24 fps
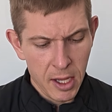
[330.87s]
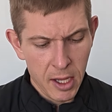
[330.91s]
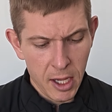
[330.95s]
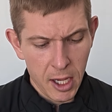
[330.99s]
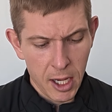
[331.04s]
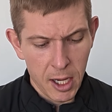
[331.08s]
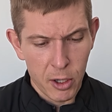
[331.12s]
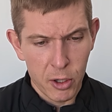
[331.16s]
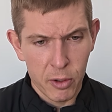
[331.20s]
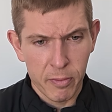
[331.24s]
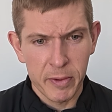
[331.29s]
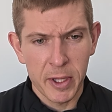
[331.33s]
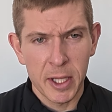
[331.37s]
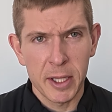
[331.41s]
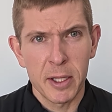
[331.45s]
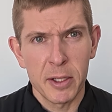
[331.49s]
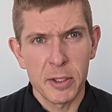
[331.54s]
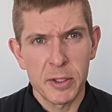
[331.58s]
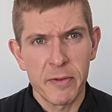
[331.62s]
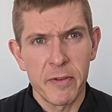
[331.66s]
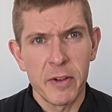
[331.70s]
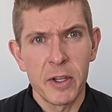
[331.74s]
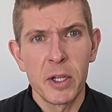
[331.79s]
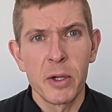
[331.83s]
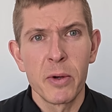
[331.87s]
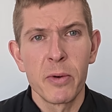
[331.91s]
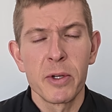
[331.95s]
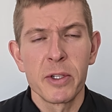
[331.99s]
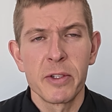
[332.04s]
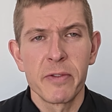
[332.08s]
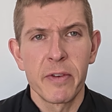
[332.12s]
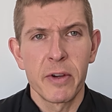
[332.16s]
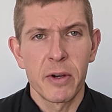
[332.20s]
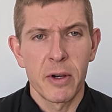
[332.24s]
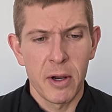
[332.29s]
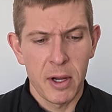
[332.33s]
I hope that this video was
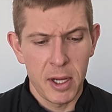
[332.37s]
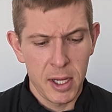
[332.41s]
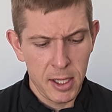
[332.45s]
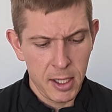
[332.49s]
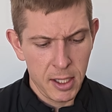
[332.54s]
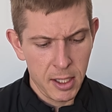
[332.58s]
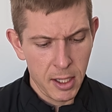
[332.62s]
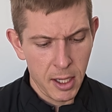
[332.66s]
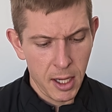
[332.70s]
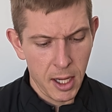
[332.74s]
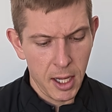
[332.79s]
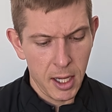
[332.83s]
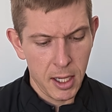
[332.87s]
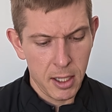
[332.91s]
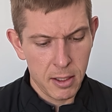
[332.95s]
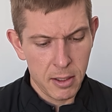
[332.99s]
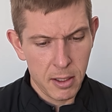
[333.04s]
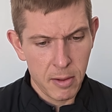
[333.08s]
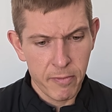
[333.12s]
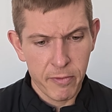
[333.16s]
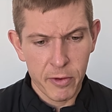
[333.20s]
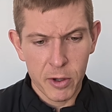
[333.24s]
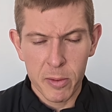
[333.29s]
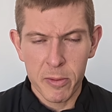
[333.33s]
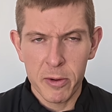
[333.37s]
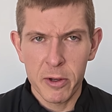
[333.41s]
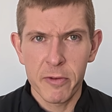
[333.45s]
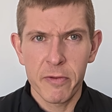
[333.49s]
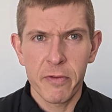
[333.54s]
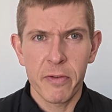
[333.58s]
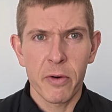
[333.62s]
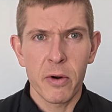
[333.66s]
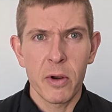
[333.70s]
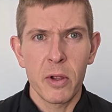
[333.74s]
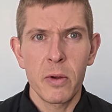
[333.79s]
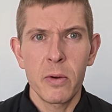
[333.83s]
very informative
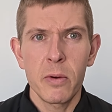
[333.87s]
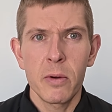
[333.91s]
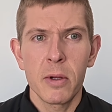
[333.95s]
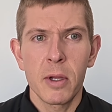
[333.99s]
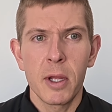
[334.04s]
for you.